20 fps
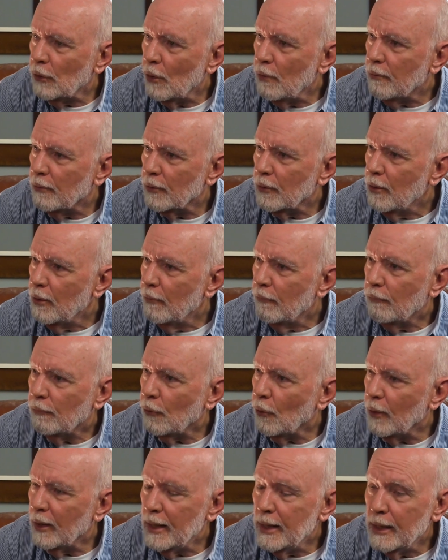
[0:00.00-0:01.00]
over
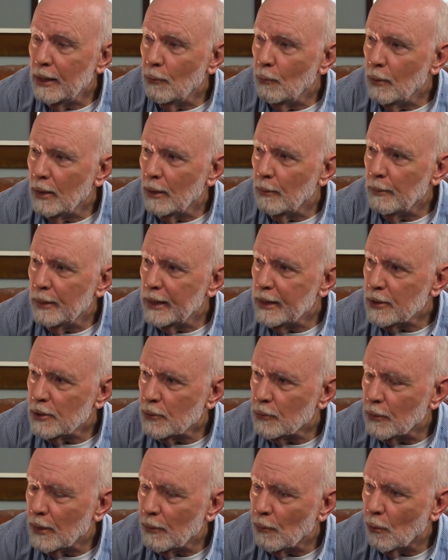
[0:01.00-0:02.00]
for any real
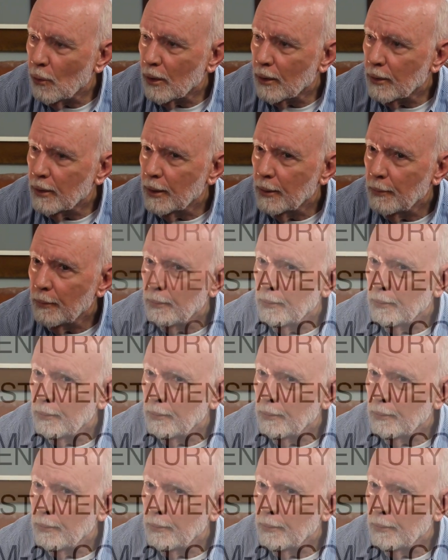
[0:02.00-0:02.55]
ministry work.